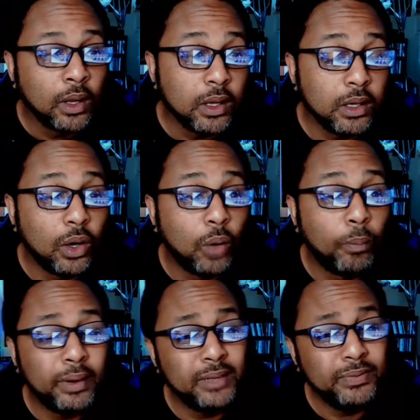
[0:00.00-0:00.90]
You know,
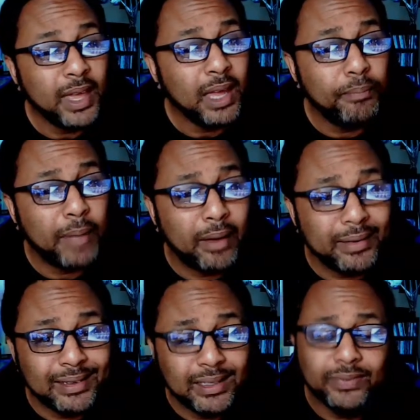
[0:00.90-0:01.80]
but the thing about
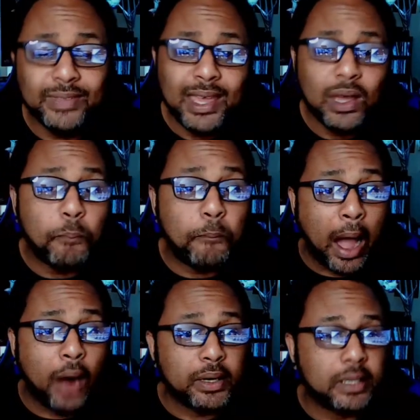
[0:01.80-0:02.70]

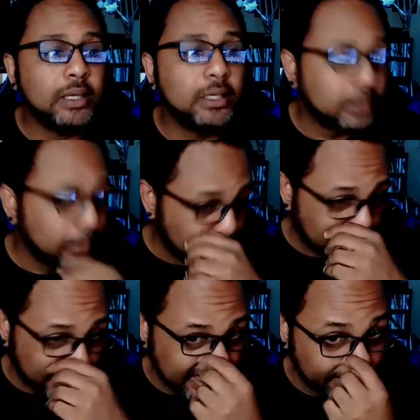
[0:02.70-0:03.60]
it is,
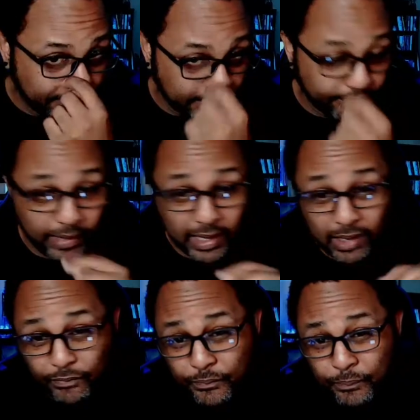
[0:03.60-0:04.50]
if
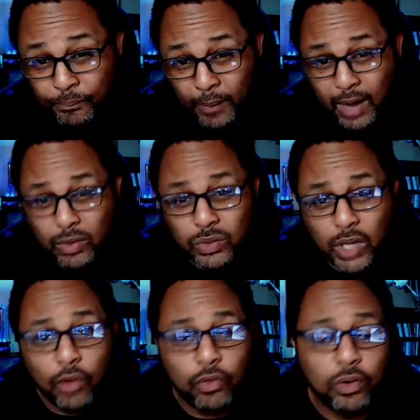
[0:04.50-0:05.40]

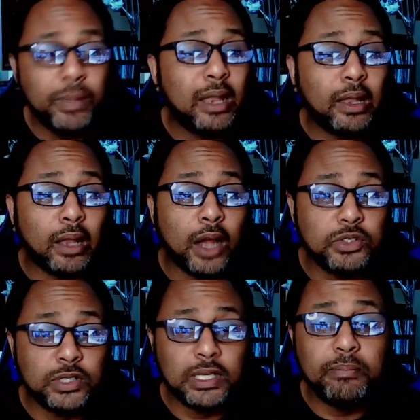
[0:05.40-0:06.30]
Microsoft would have been
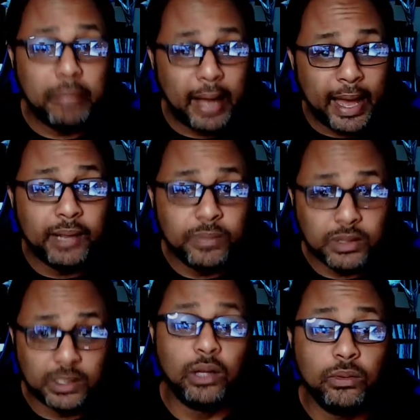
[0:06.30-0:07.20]
launching by
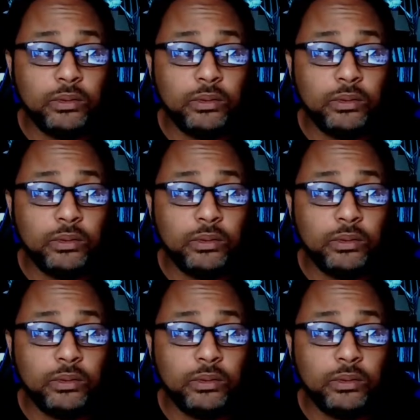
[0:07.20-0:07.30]
themselves,